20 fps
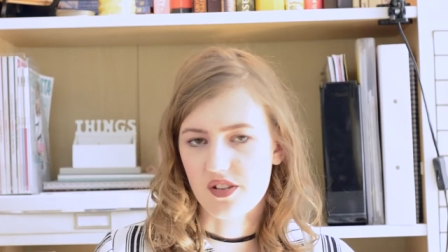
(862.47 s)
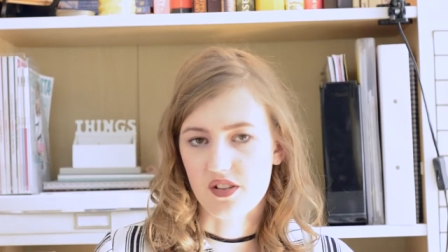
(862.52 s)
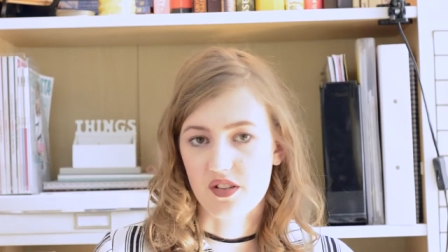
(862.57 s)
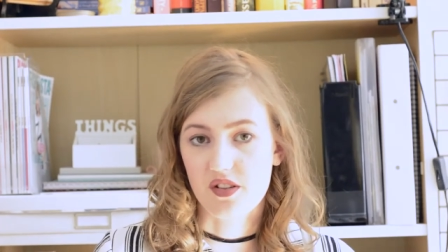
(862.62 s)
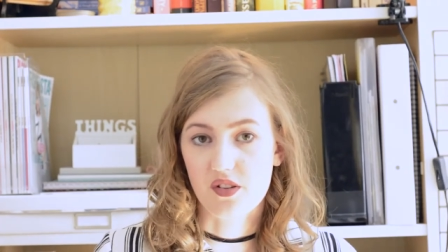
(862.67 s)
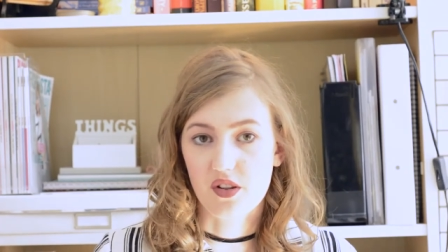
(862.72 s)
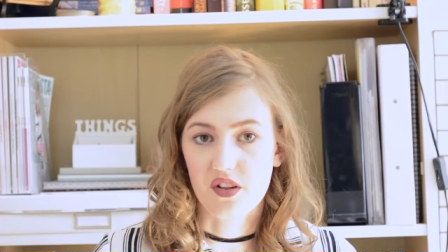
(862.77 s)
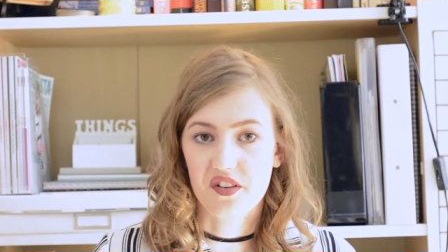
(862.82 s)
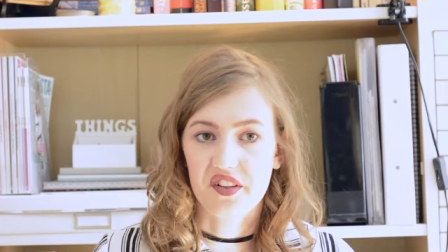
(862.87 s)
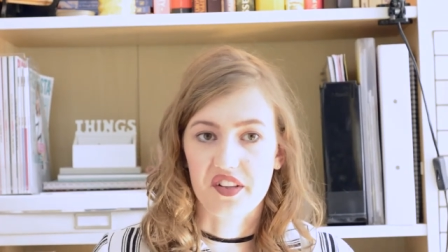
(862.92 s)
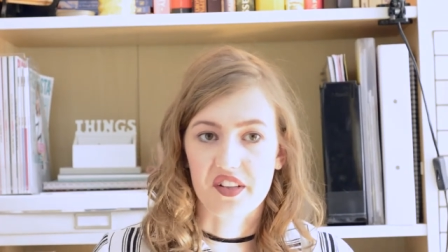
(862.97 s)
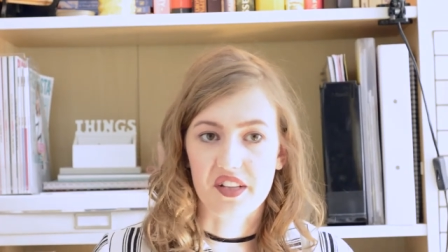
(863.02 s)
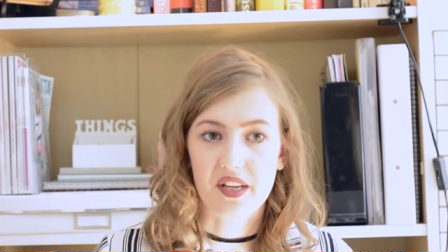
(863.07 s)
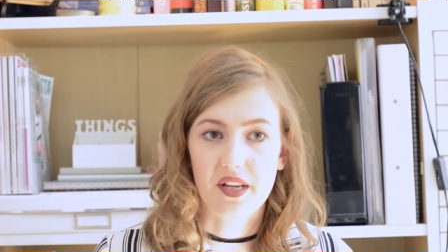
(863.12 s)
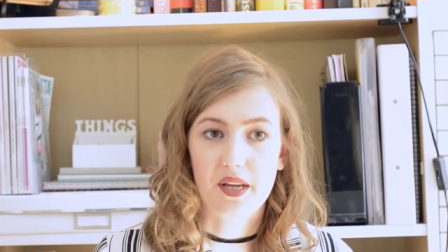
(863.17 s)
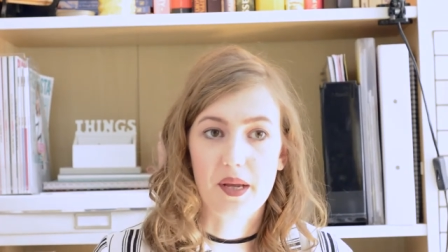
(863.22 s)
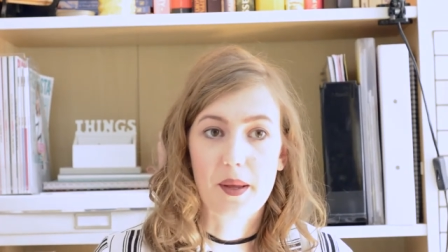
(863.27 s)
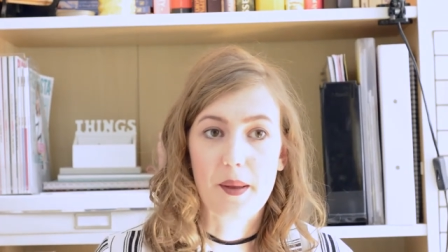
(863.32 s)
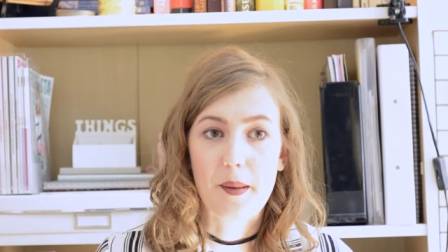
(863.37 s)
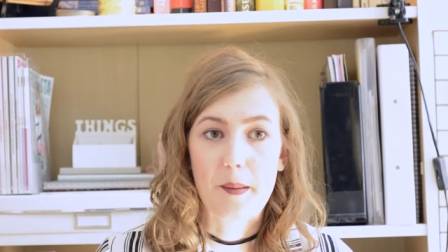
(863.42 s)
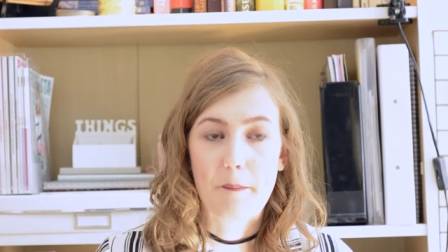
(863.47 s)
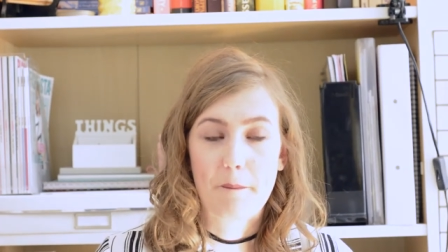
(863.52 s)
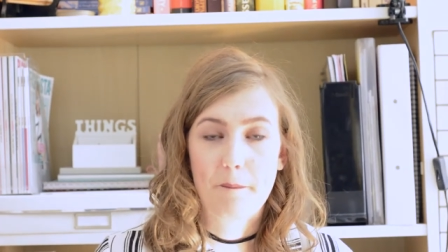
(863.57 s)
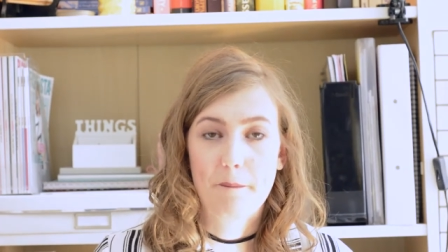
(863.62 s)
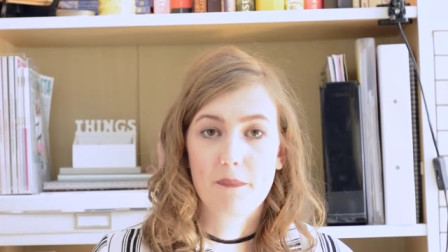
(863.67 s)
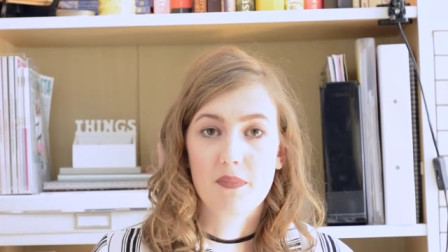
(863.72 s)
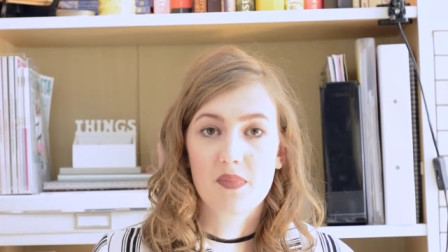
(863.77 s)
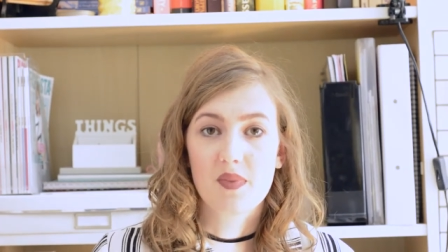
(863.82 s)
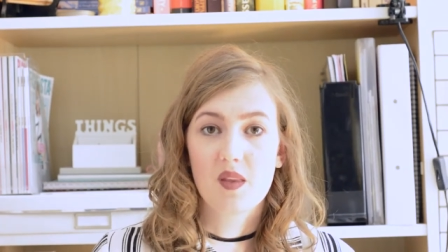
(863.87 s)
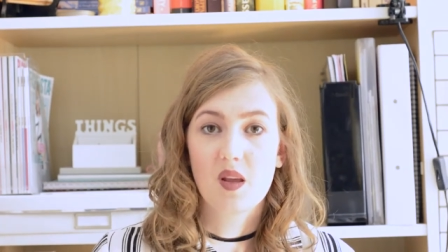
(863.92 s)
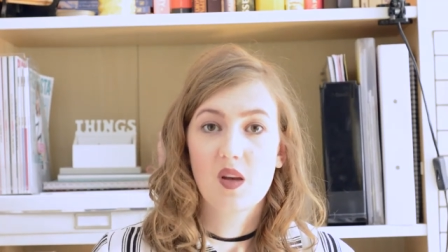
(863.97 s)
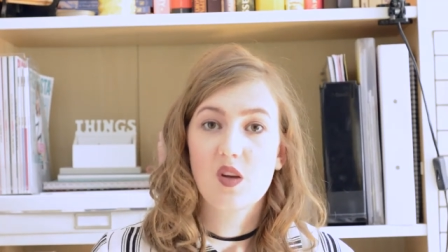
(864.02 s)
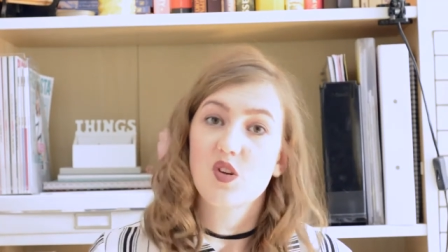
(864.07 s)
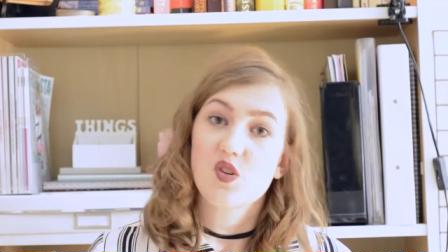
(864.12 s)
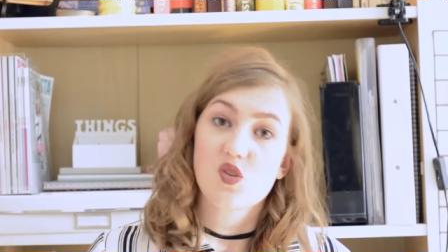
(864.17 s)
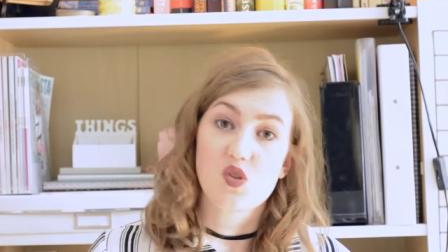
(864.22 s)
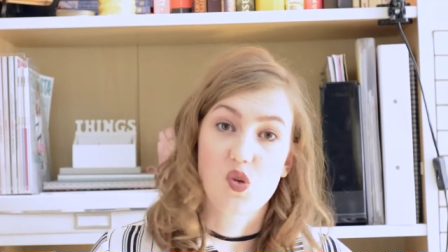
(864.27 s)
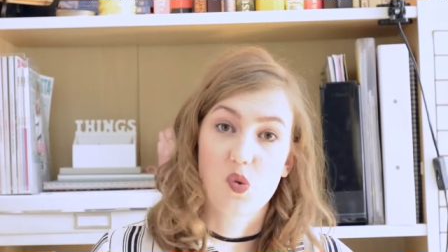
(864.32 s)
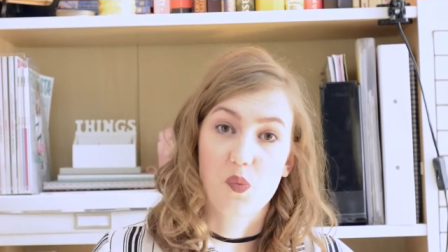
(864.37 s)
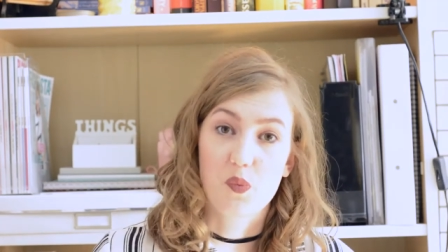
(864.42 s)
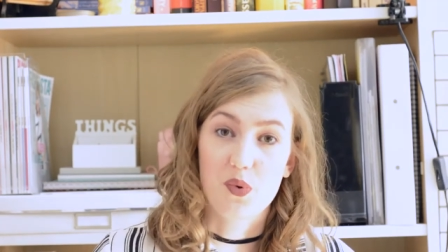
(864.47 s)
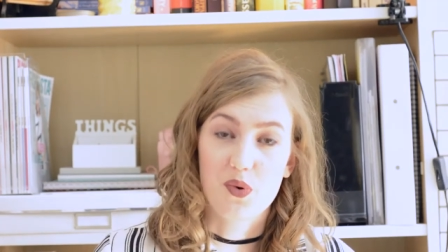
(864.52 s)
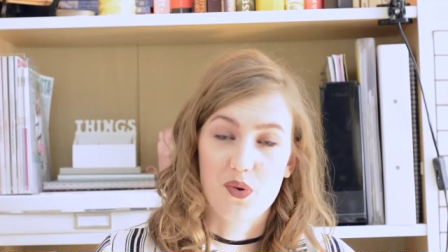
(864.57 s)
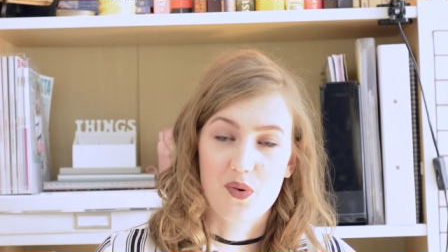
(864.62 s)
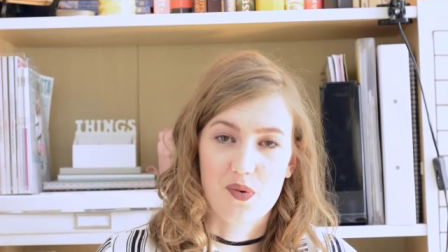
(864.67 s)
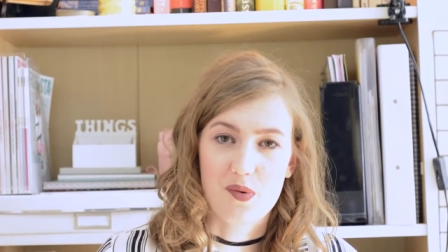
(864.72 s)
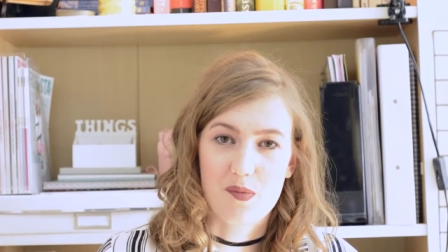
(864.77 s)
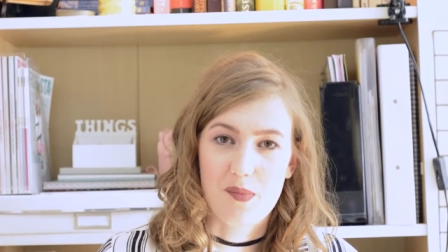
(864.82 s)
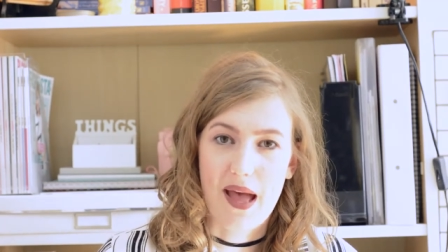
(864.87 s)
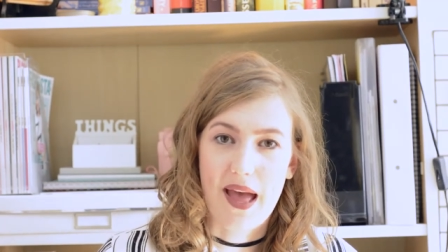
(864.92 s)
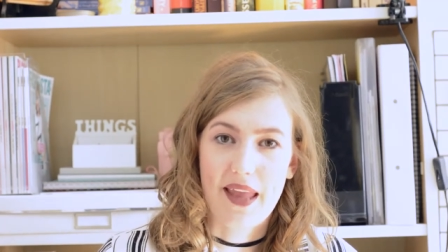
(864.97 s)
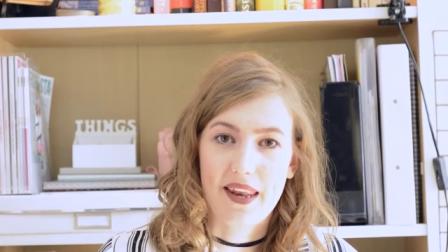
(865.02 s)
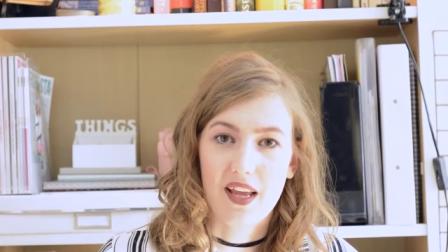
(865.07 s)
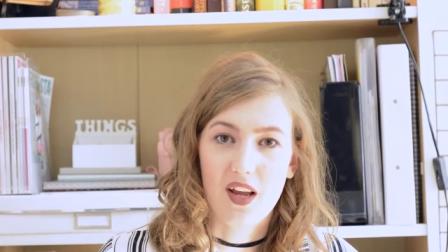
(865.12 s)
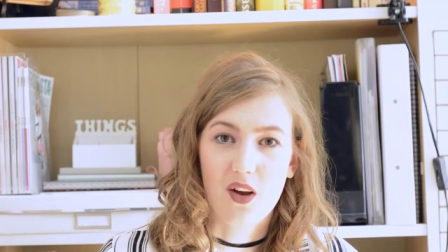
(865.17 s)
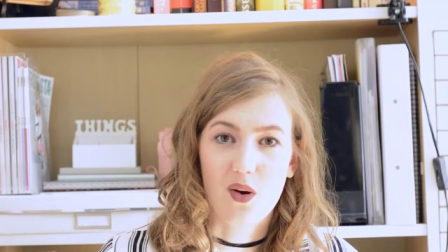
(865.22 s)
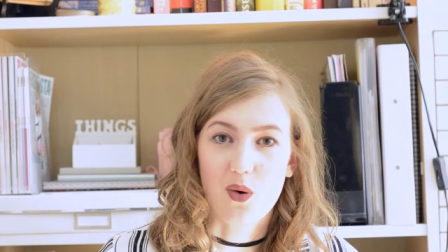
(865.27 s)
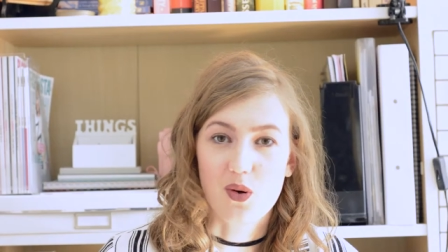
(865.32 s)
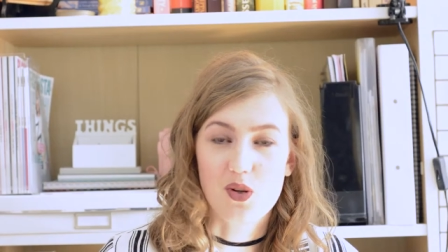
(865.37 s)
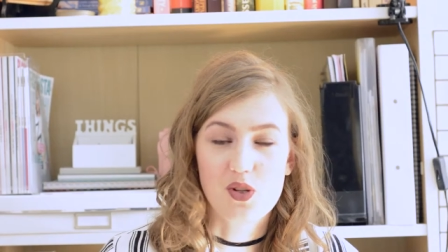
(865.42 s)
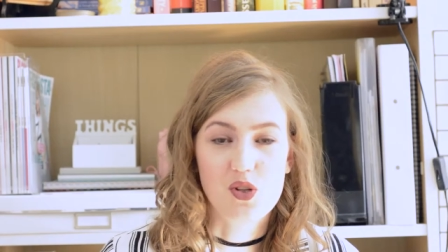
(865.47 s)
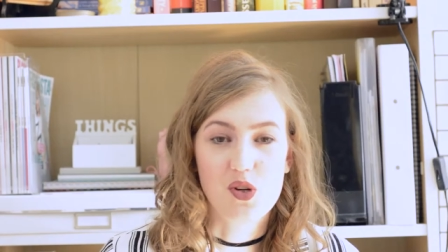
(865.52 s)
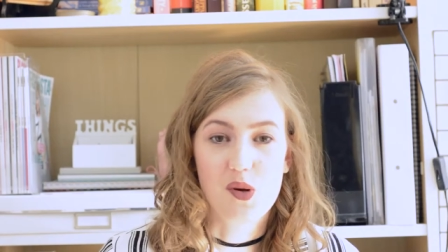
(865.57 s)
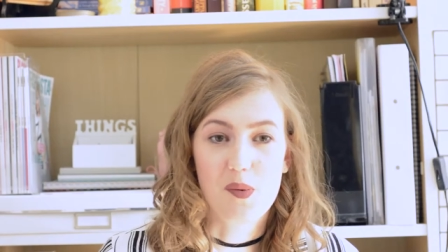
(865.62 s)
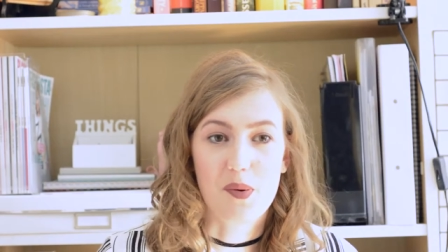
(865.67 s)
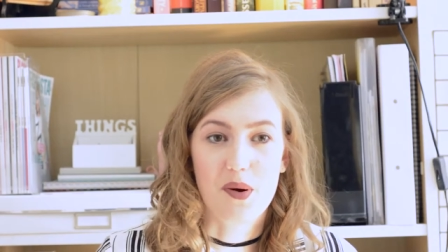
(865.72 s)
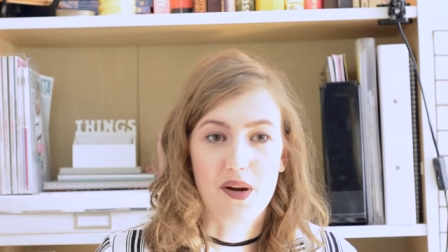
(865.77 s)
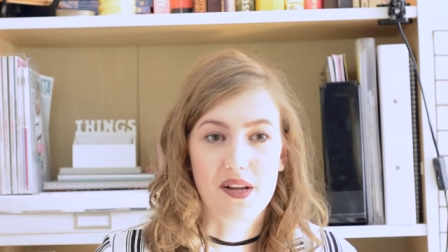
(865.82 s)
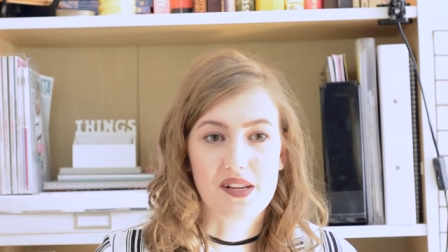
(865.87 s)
There's nothing like super dramatic or super